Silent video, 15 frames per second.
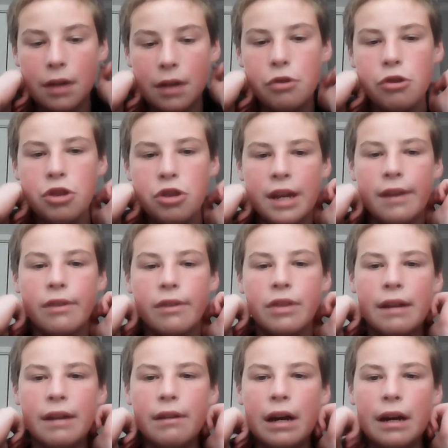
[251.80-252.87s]
think
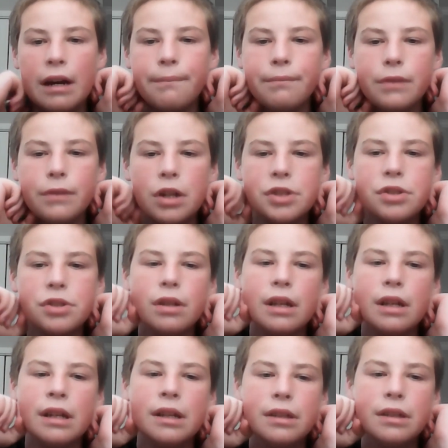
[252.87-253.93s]
that Carson
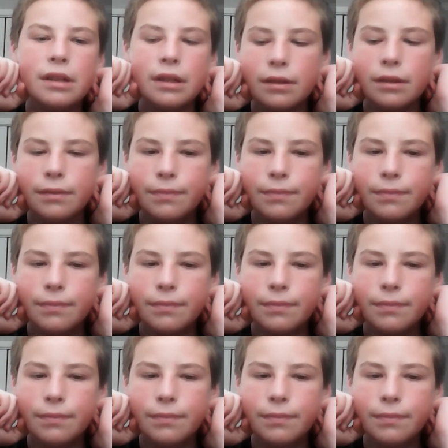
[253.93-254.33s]
the